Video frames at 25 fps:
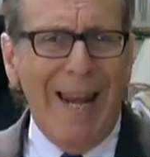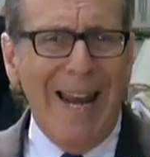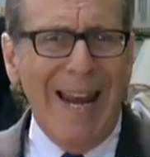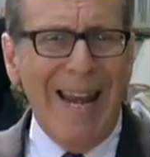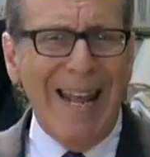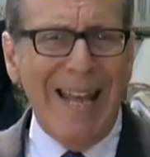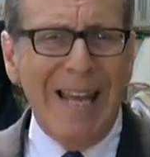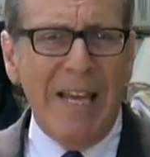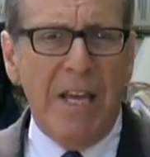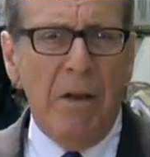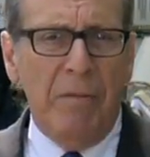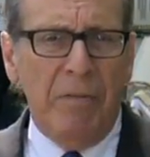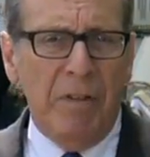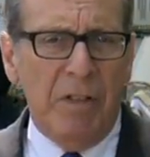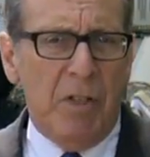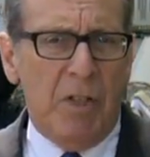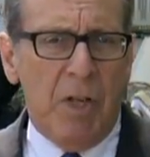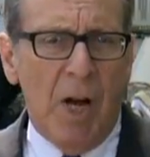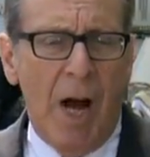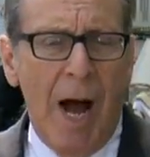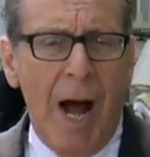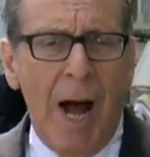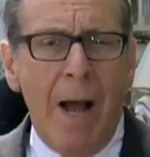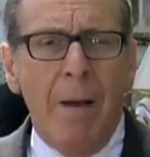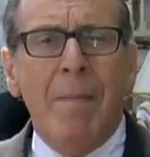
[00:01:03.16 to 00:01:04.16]
At any given
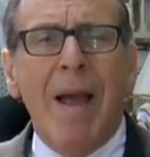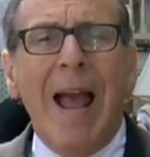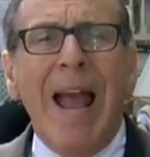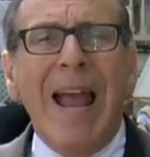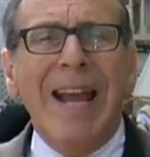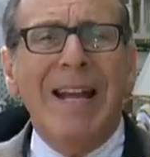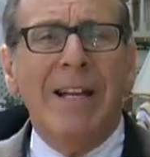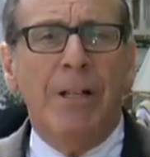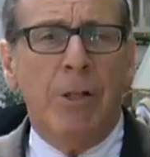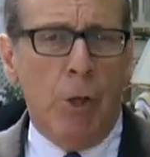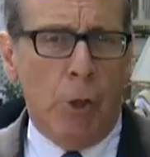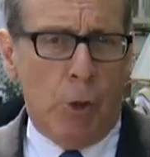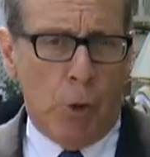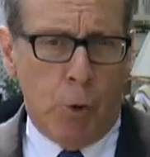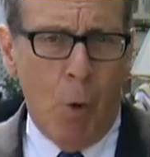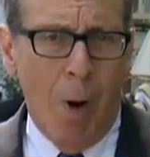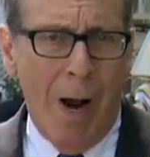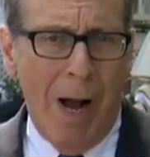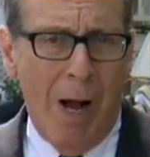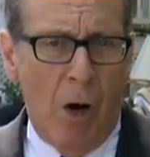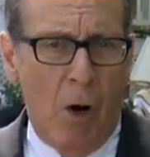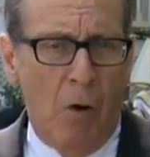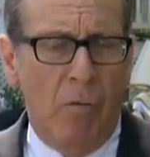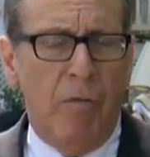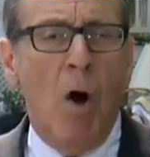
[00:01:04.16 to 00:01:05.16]
time, 8 to
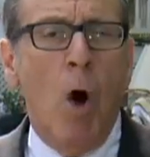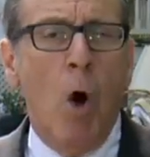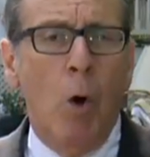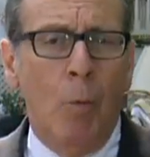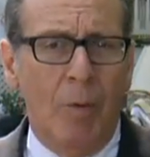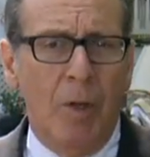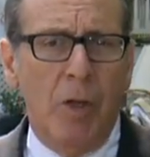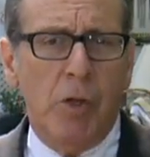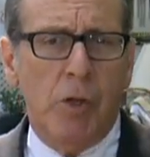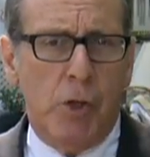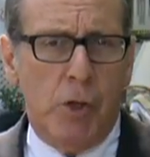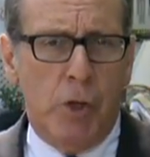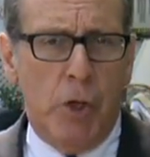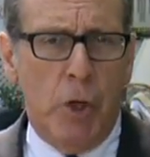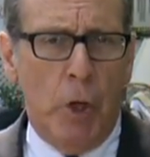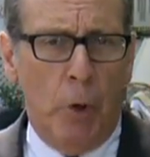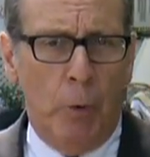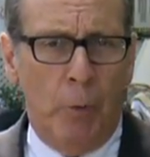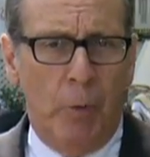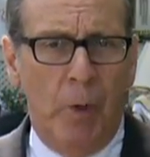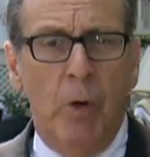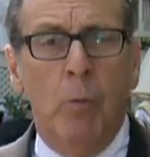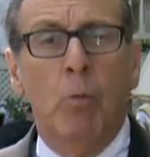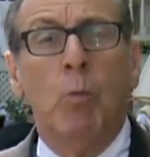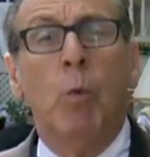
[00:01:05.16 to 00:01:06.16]
12 homeless
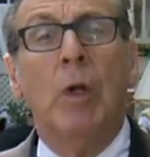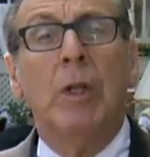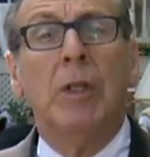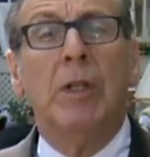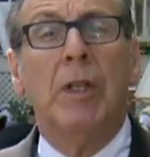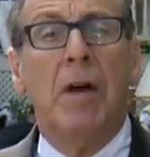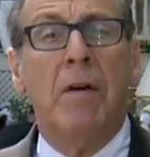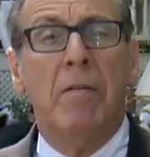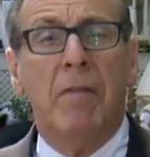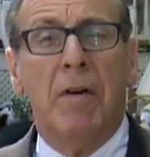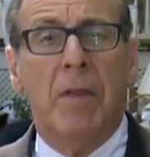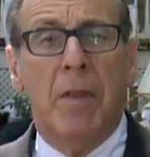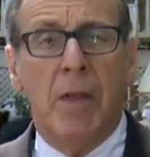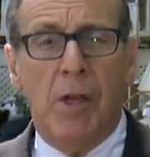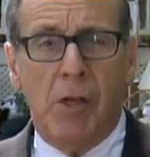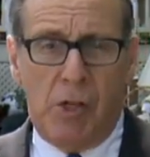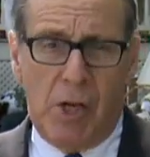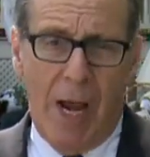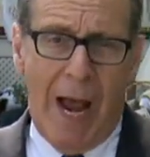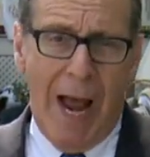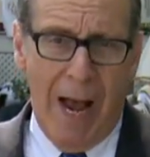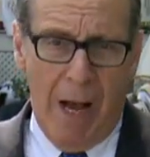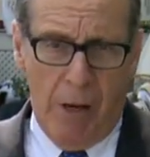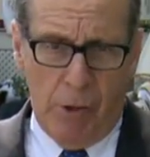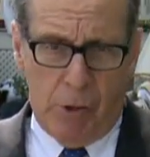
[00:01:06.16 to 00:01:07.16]
children will live in
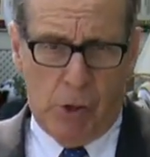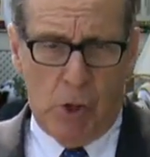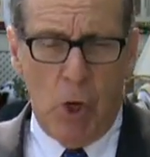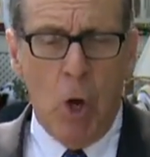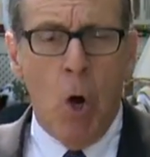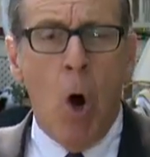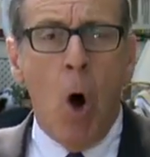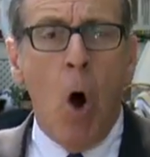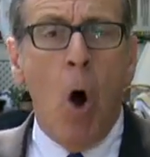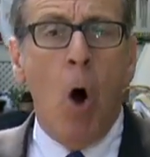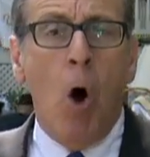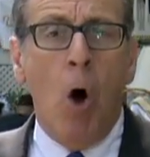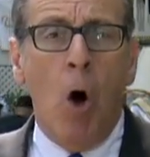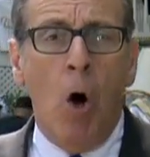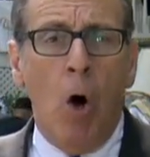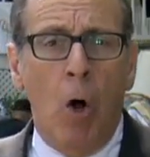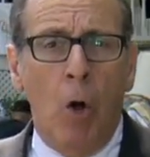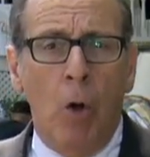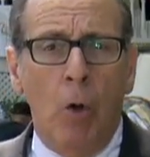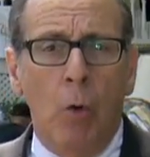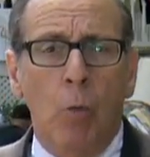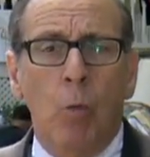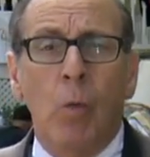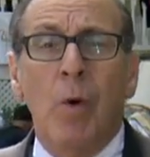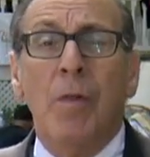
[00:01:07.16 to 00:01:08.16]
this house,
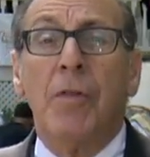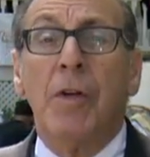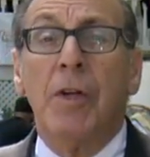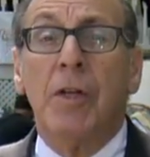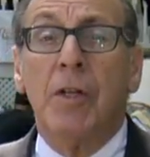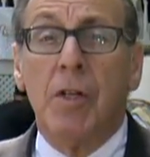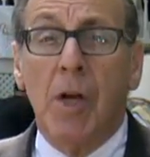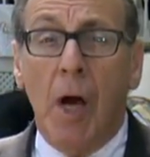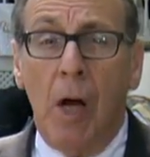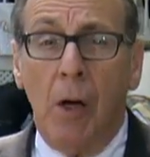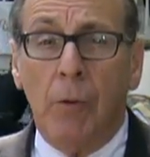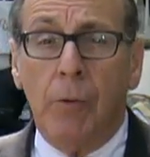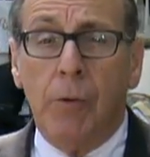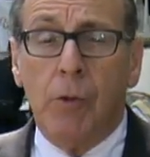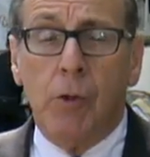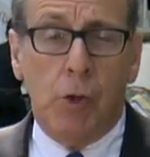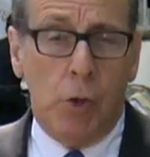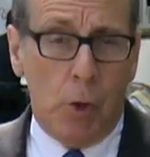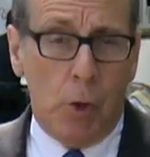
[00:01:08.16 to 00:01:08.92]
all with adult